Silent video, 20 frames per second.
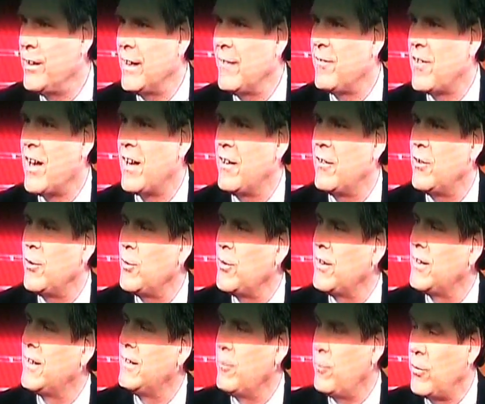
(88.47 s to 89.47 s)
what they've got to
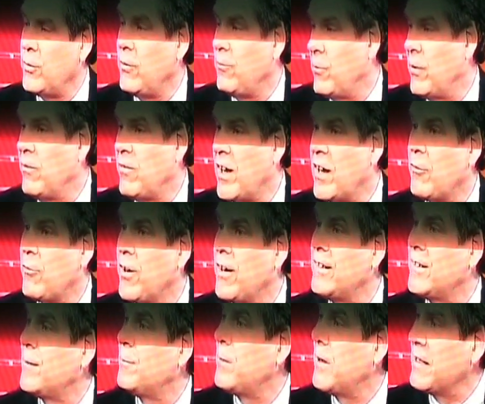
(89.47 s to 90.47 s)
do is we've got to
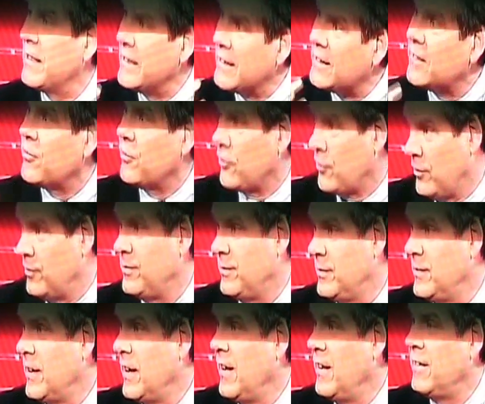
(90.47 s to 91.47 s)
raise up a leader
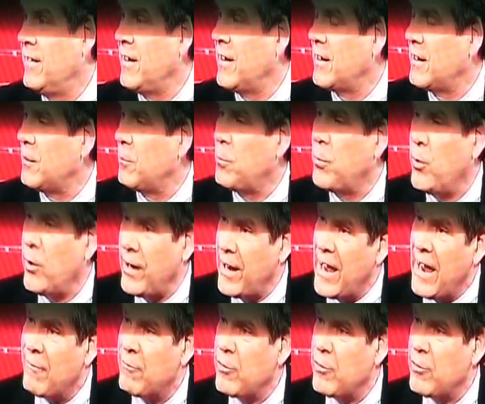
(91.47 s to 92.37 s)
that can put